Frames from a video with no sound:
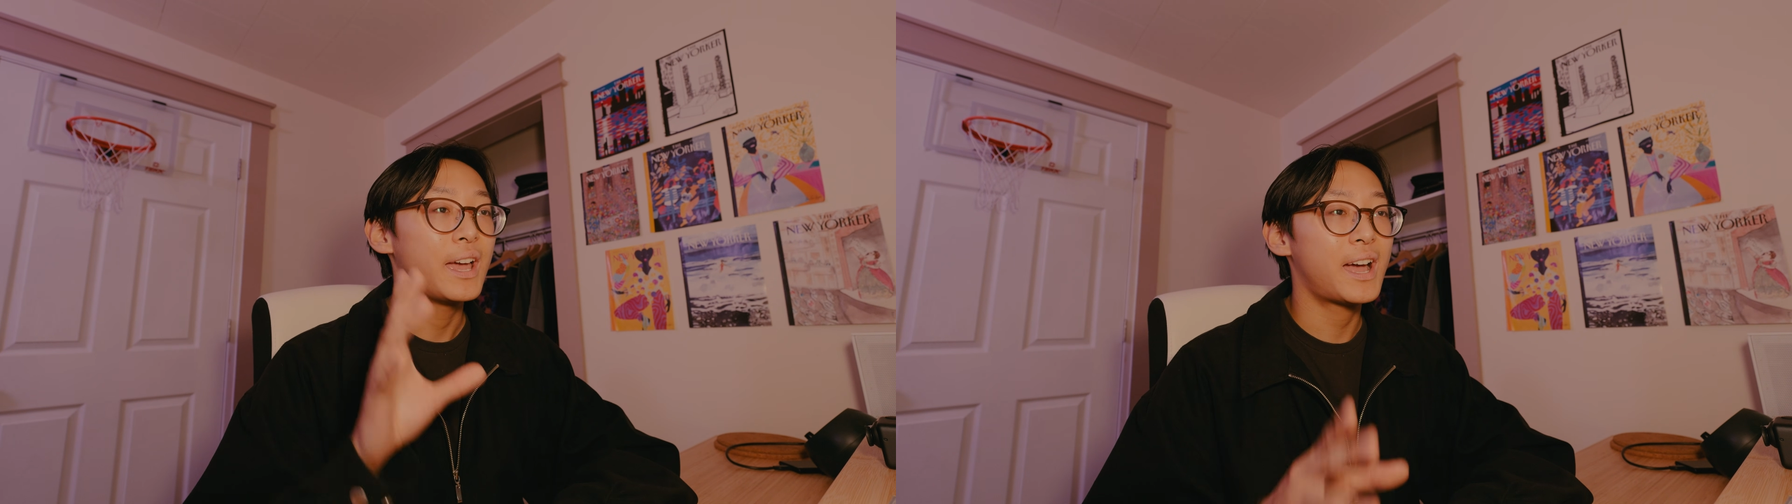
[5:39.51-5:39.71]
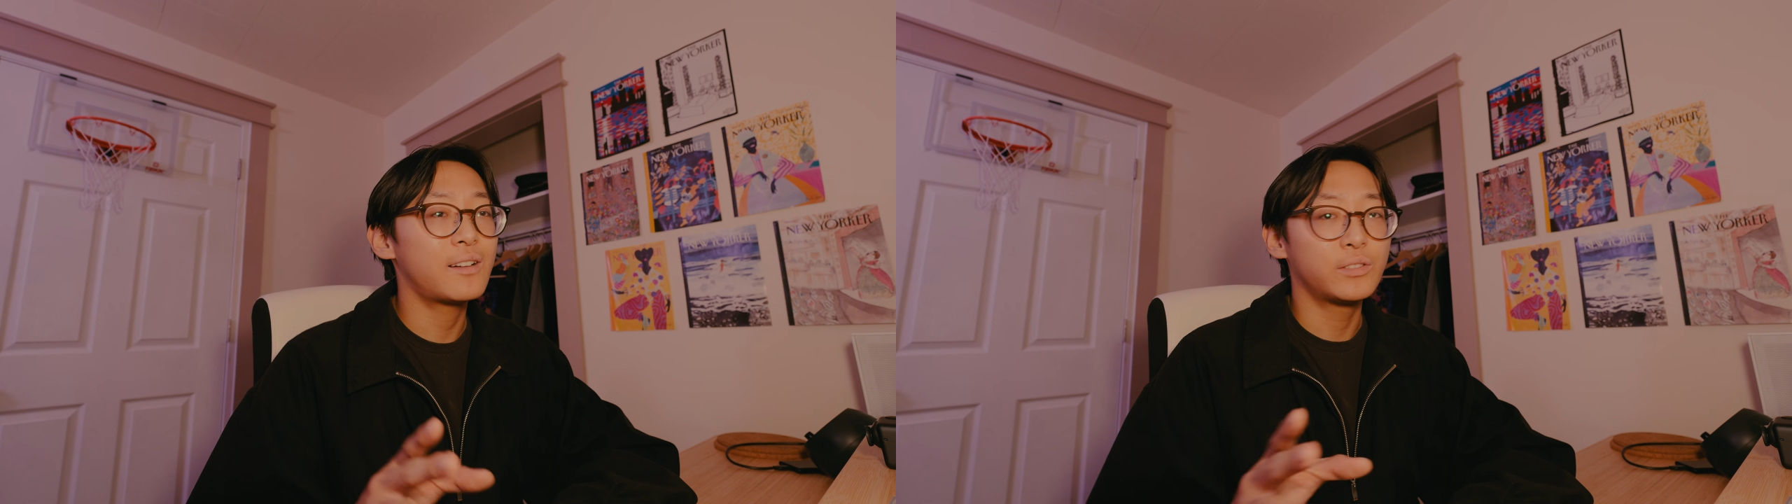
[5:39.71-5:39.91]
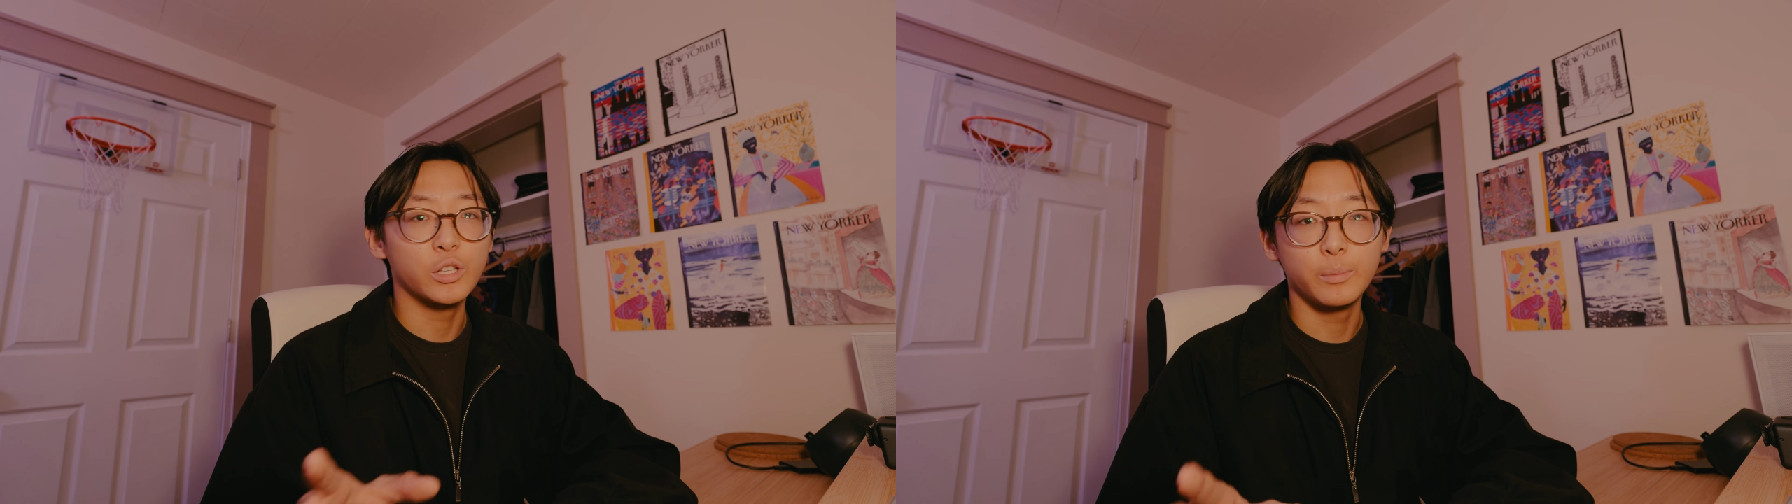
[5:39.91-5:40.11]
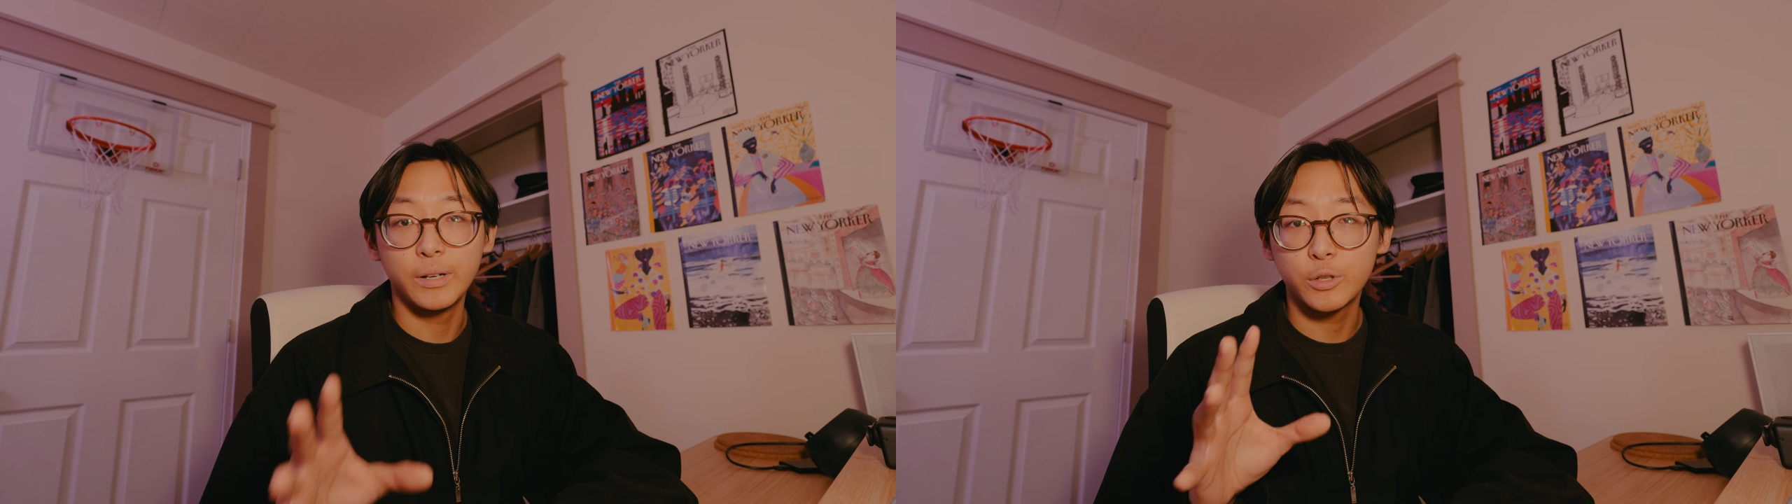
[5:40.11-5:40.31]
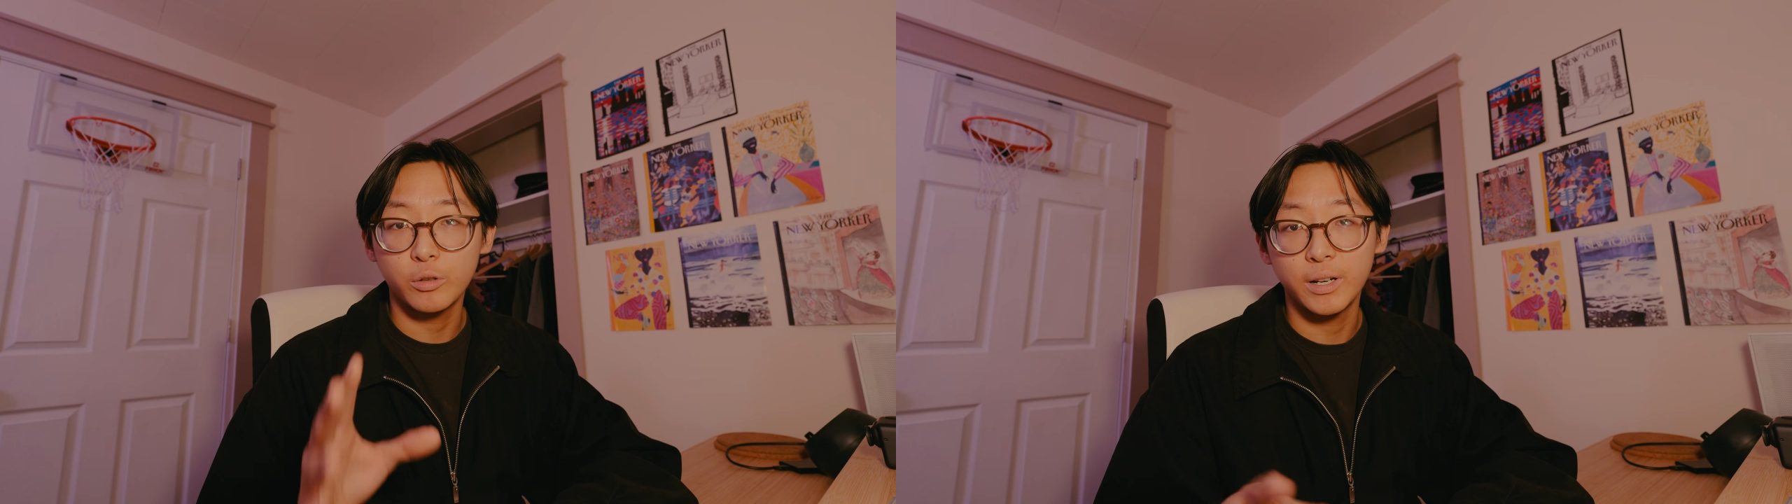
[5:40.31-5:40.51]
have a little bit
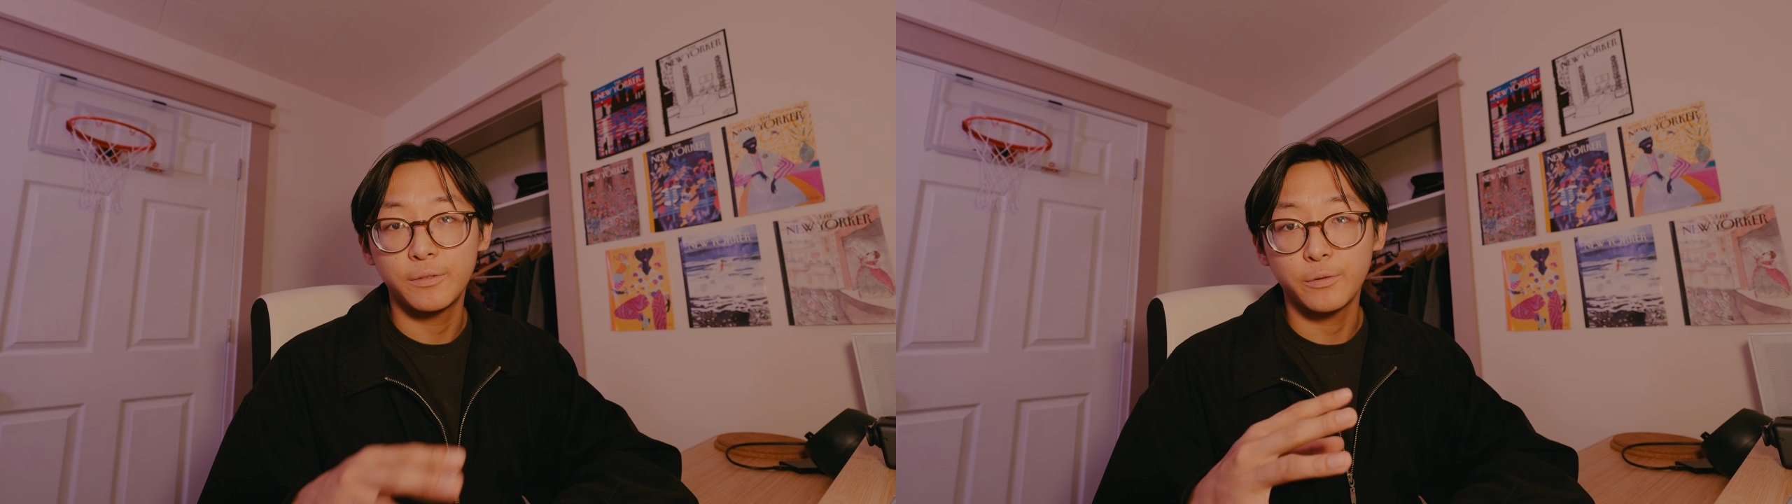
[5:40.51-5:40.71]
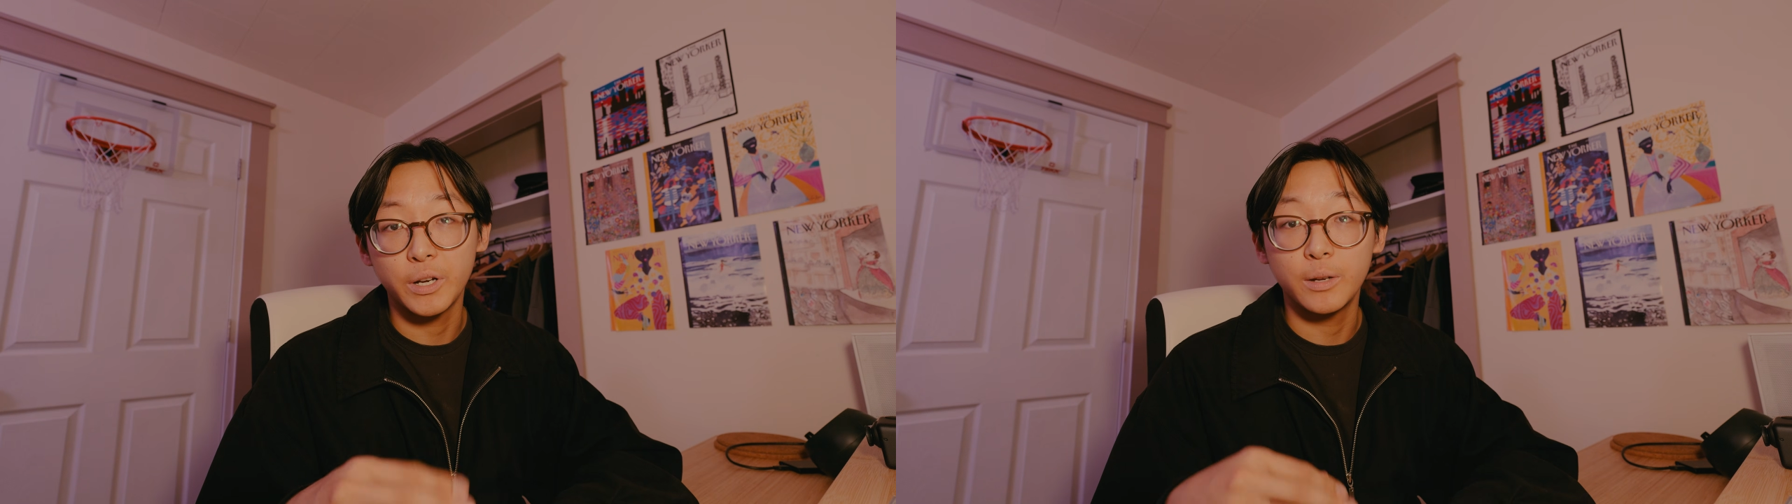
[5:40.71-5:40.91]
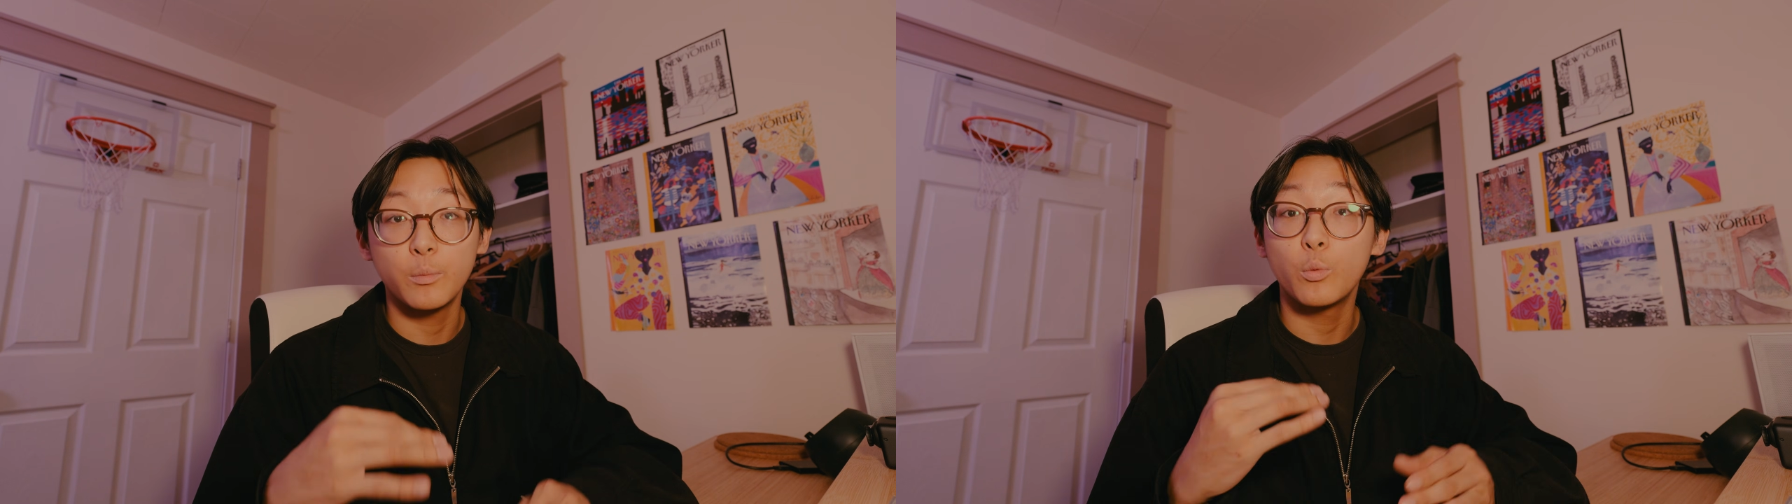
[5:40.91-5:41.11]
of creative freedom